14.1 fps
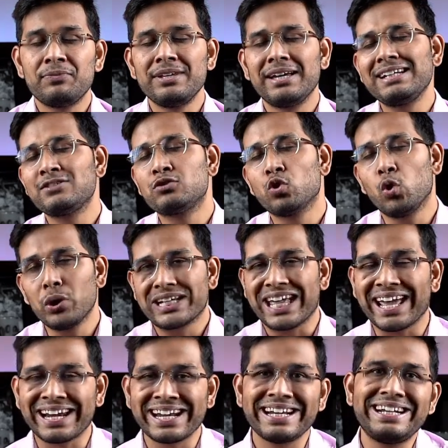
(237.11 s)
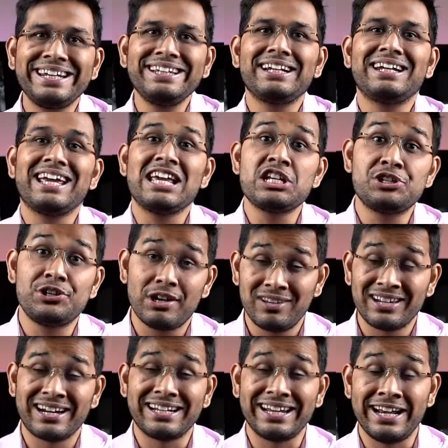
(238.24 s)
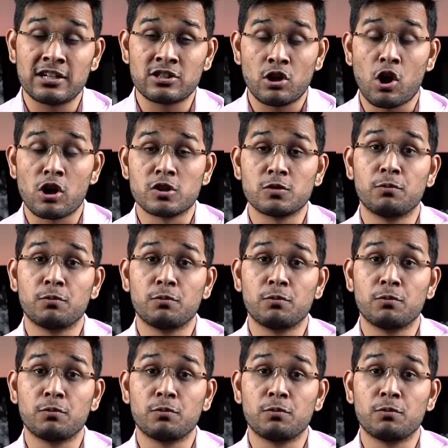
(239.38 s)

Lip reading: there is no guarantee that Asia will get 8 slots,